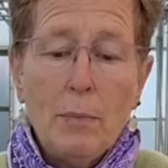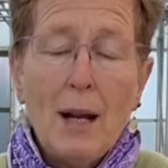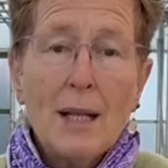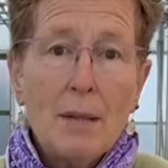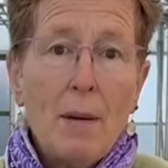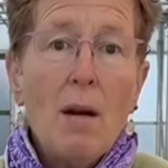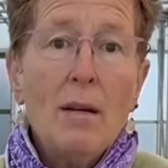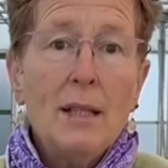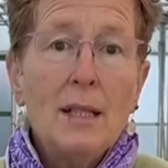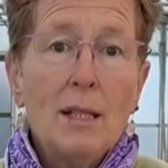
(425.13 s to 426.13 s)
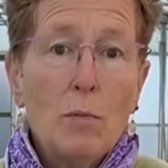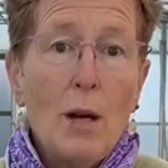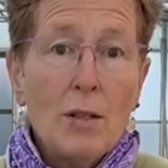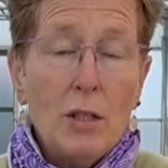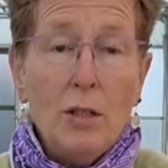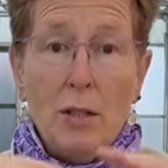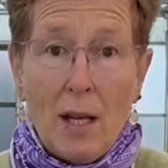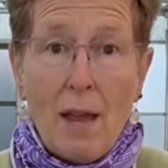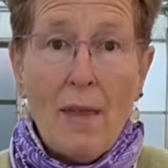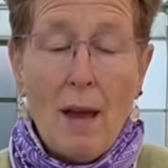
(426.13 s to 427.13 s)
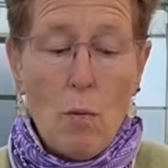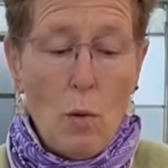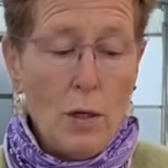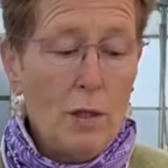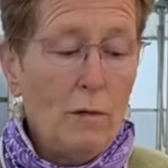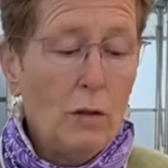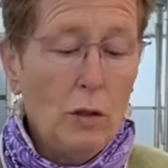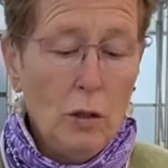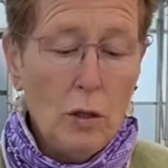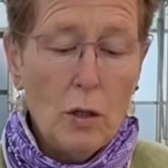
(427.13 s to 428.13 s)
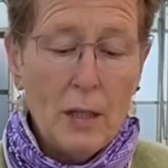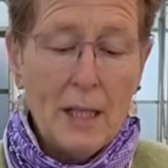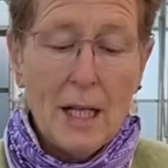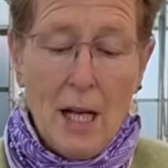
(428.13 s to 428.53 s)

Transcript: bracts behind it as well, so you get that wonderful look on it.